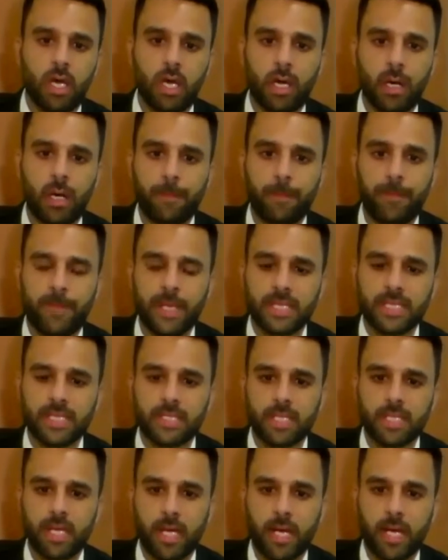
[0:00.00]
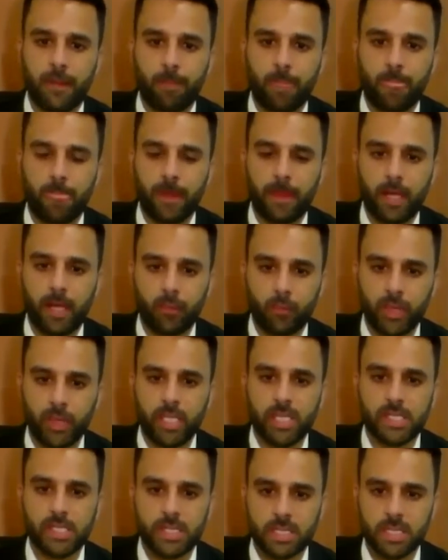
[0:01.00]
Uh, but uh, I
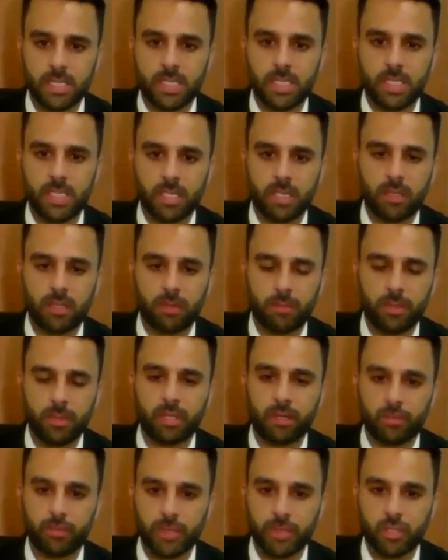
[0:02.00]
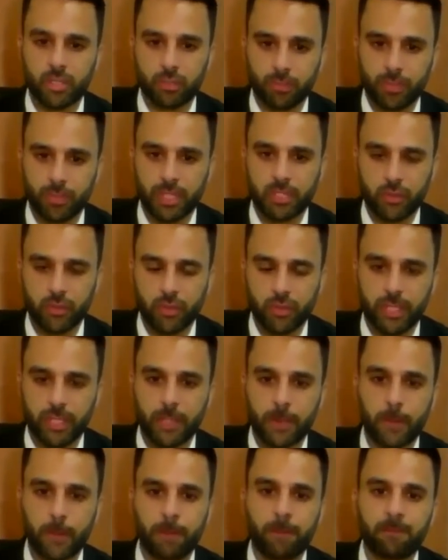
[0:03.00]
really see the bigger picture
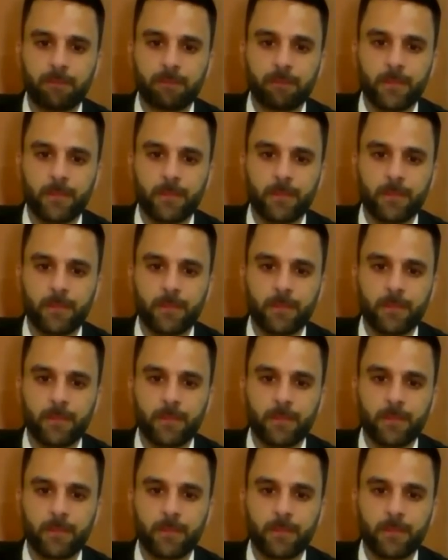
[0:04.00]
here.